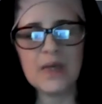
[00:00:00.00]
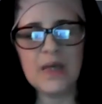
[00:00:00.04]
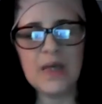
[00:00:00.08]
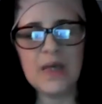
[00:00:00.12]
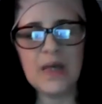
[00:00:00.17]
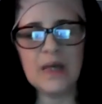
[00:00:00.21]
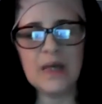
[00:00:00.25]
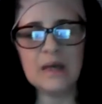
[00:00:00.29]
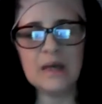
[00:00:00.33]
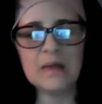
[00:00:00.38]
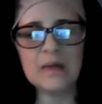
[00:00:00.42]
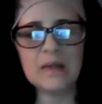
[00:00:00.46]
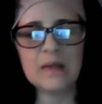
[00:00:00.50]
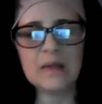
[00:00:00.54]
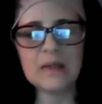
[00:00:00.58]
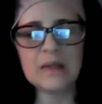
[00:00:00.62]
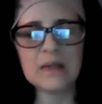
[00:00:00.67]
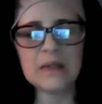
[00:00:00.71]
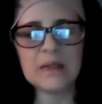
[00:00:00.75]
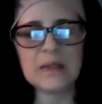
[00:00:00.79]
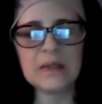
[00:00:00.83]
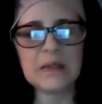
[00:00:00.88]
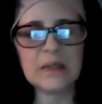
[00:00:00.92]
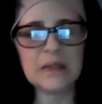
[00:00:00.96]

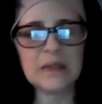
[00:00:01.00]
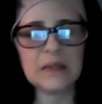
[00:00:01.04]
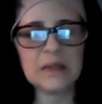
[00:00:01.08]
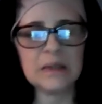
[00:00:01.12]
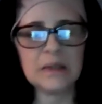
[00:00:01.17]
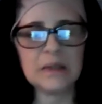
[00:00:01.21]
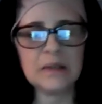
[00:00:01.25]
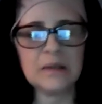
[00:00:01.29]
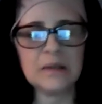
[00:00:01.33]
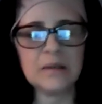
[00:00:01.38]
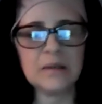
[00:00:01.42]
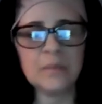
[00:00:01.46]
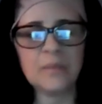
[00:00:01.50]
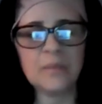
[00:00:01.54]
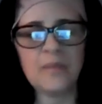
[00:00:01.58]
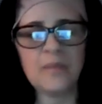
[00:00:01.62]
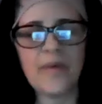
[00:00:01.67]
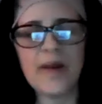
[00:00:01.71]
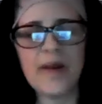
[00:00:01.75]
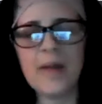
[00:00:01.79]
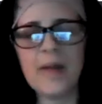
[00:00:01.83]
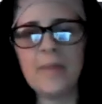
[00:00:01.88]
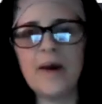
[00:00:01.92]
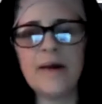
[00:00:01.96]
and
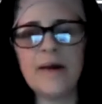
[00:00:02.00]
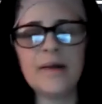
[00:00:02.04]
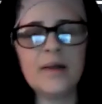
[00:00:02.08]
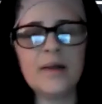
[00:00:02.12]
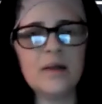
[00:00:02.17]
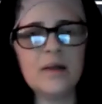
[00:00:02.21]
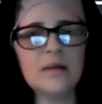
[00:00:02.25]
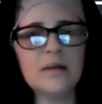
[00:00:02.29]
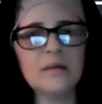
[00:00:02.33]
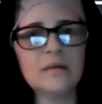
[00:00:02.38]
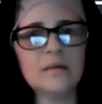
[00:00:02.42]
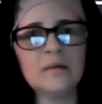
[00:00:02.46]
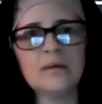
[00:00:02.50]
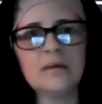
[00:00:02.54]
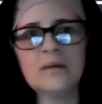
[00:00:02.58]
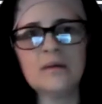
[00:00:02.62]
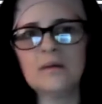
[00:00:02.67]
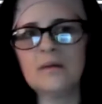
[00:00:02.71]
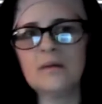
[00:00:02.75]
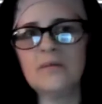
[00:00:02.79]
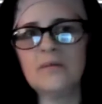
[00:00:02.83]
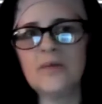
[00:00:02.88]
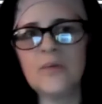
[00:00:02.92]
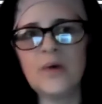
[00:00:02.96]
pray about it
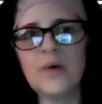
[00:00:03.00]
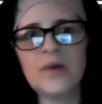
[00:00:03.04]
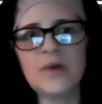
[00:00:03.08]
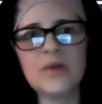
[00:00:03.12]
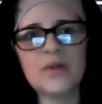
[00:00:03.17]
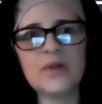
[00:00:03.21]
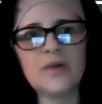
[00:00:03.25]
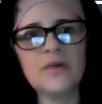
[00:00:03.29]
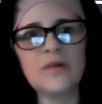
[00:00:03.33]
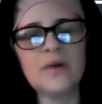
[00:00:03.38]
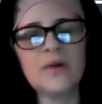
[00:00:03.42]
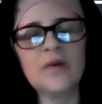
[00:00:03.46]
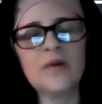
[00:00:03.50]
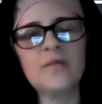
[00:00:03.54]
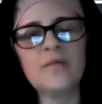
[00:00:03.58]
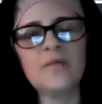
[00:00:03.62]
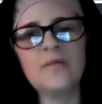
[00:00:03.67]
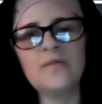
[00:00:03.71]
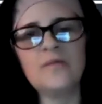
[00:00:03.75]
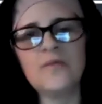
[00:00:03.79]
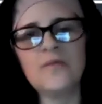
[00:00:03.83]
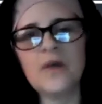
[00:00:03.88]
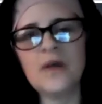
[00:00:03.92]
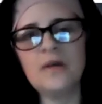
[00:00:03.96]
if you want to.
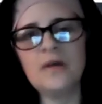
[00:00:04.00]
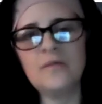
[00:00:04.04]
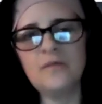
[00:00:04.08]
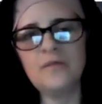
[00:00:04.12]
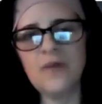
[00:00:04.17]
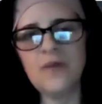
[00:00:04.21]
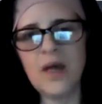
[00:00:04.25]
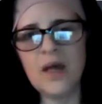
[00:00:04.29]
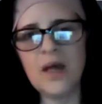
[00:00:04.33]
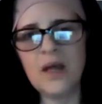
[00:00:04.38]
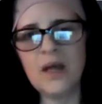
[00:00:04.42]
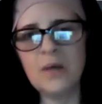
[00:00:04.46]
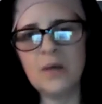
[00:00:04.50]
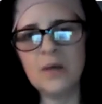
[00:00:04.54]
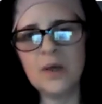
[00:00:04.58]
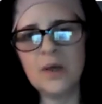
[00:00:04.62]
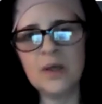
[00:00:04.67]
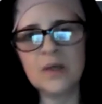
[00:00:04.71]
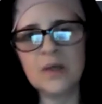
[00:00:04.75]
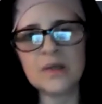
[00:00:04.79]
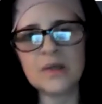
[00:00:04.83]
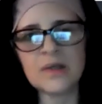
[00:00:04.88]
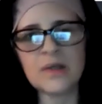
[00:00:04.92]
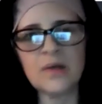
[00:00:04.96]
If
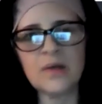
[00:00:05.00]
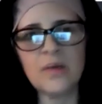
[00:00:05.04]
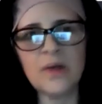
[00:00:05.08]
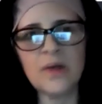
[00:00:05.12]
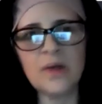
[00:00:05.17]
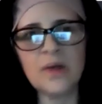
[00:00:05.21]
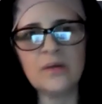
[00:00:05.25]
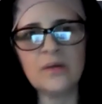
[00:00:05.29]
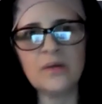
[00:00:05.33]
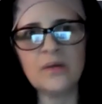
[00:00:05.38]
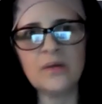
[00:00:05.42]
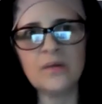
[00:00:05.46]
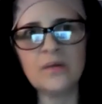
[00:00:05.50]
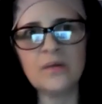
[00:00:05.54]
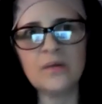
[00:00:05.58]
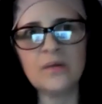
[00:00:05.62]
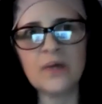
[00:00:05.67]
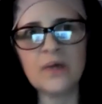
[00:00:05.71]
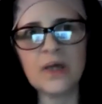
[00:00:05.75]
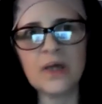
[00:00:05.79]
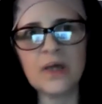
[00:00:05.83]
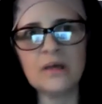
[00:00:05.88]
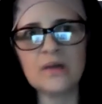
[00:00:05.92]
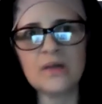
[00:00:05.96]
anyone is going through
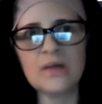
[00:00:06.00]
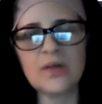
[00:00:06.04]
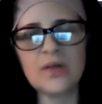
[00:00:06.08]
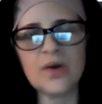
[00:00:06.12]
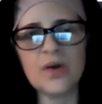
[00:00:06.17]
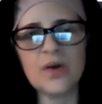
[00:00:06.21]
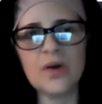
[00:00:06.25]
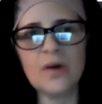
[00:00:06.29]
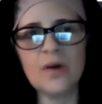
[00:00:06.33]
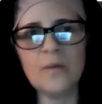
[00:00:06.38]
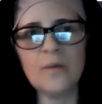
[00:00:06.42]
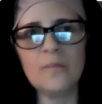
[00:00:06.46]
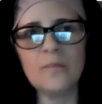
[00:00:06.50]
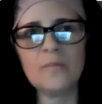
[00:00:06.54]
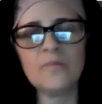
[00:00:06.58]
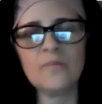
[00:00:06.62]
cancer